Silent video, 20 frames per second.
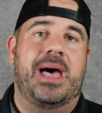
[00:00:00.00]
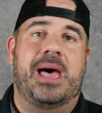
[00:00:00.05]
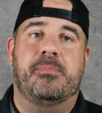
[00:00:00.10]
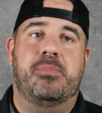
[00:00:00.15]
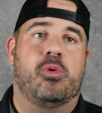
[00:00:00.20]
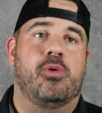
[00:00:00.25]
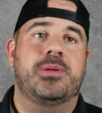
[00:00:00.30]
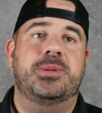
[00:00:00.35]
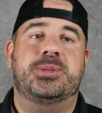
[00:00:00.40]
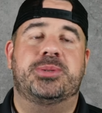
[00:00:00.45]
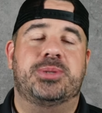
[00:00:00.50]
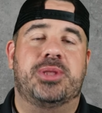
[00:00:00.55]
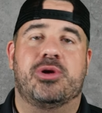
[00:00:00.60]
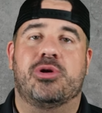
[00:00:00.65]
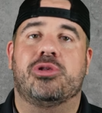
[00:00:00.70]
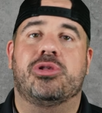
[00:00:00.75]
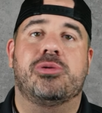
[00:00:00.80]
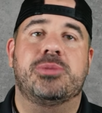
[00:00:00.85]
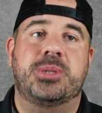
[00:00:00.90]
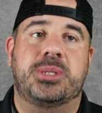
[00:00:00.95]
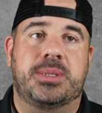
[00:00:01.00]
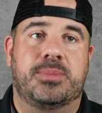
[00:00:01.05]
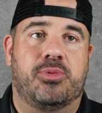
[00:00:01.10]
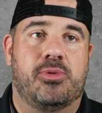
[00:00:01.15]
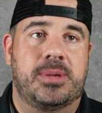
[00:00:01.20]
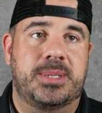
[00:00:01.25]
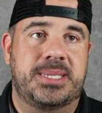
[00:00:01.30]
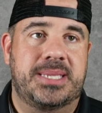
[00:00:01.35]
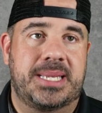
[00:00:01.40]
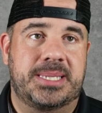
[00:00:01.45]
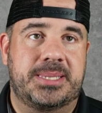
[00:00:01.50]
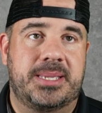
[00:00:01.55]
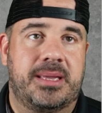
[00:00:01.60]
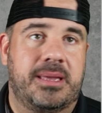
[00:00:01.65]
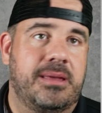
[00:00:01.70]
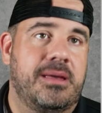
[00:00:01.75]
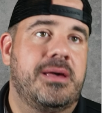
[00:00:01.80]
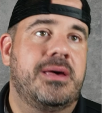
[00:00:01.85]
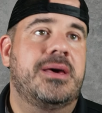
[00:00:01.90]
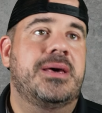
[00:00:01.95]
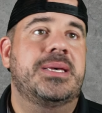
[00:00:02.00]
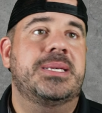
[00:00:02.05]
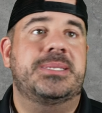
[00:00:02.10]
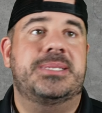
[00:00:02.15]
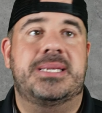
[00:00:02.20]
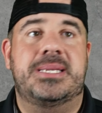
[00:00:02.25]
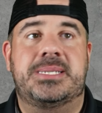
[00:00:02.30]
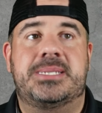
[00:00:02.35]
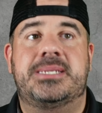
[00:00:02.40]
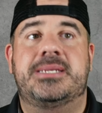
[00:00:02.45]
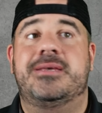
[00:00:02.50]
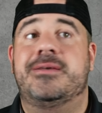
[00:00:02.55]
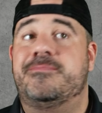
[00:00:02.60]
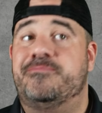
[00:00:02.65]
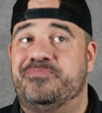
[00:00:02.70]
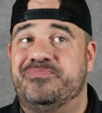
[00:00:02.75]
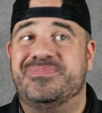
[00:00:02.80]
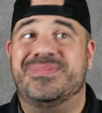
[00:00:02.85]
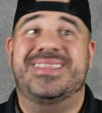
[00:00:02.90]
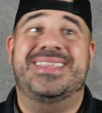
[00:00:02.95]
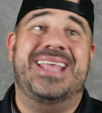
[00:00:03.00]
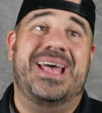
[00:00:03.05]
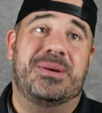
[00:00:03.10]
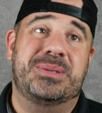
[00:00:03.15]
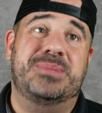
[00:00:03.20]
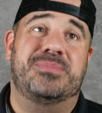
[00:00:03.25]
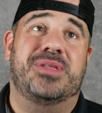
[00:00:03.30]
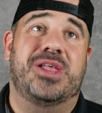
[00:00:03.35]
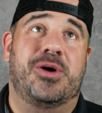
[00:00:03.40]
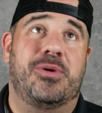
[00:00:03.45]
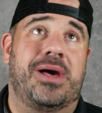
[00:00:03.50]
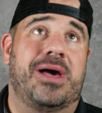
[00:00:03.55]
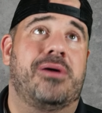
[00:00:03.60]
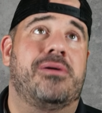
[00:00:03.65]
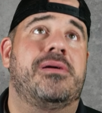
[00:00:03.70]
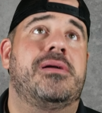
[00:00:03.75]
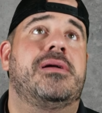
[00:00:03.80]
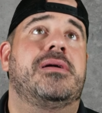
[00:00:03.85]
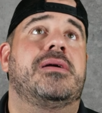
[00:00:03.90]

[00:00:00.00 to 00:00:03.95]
Points, they're allergic to points in that state. Cincy, that was a blowout.